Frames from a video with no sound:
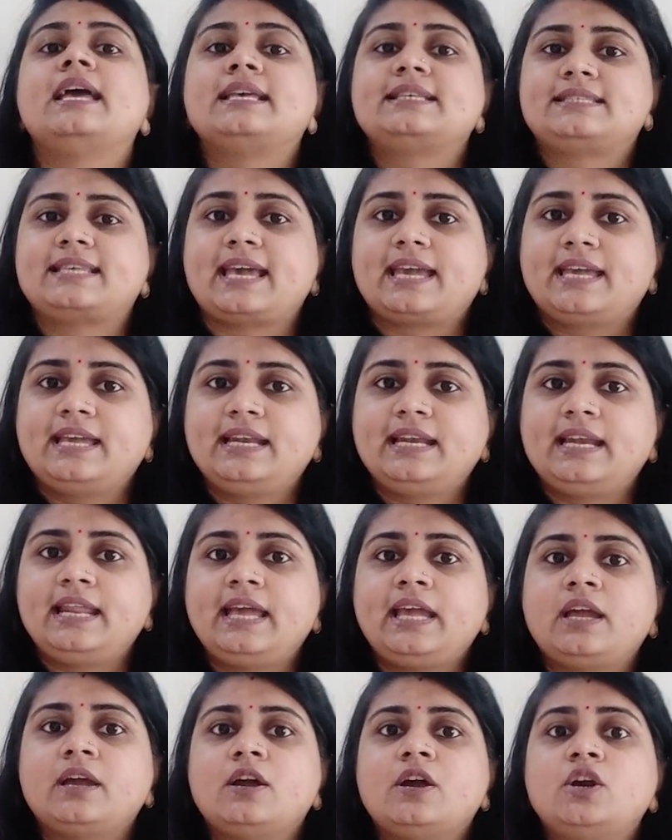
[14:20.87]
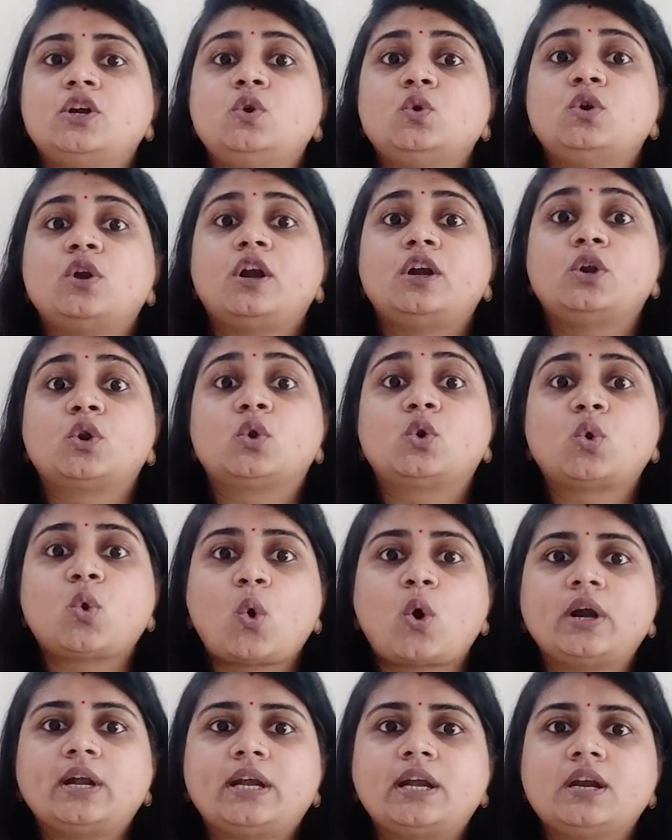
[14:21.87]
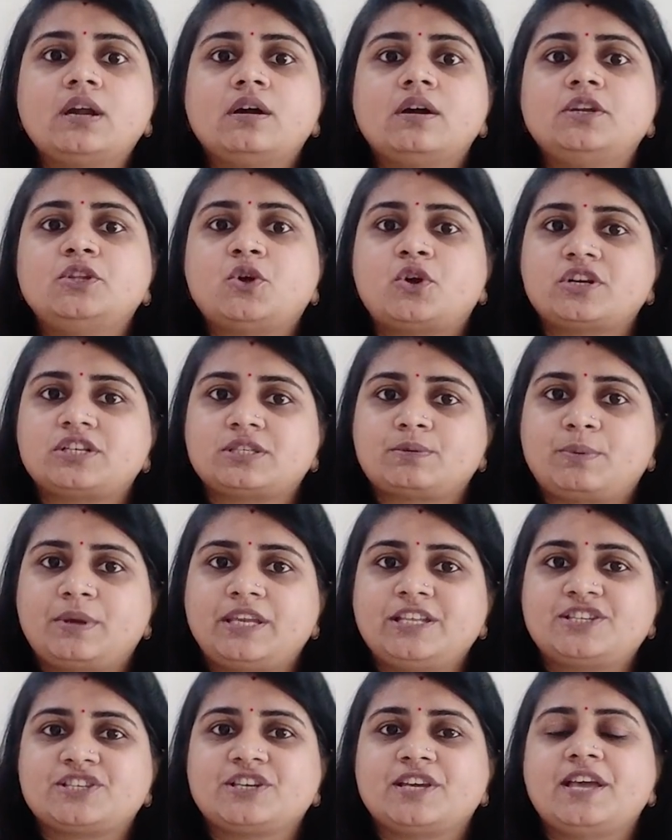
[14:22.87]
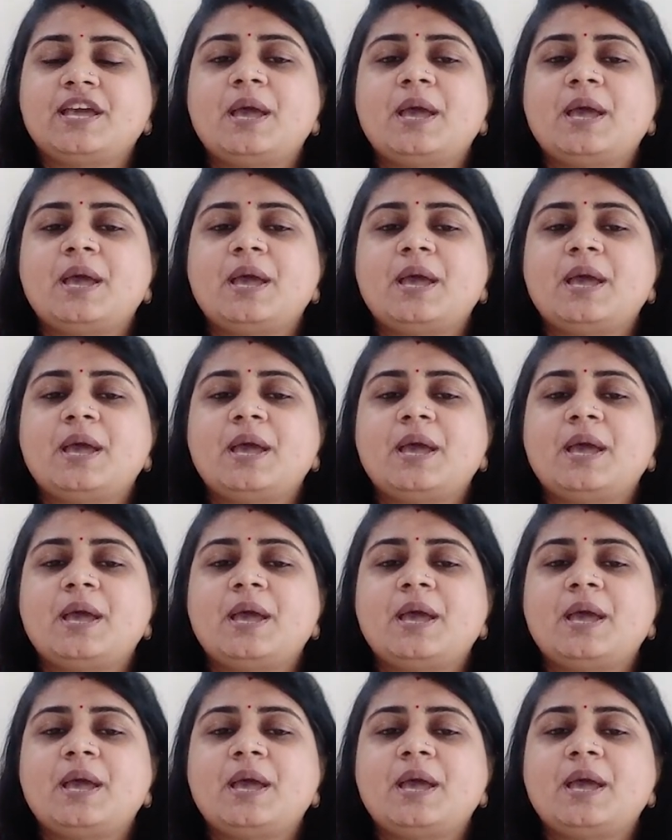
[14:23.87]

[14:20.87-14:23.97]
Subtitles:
Secondly, do not rote learn your speech.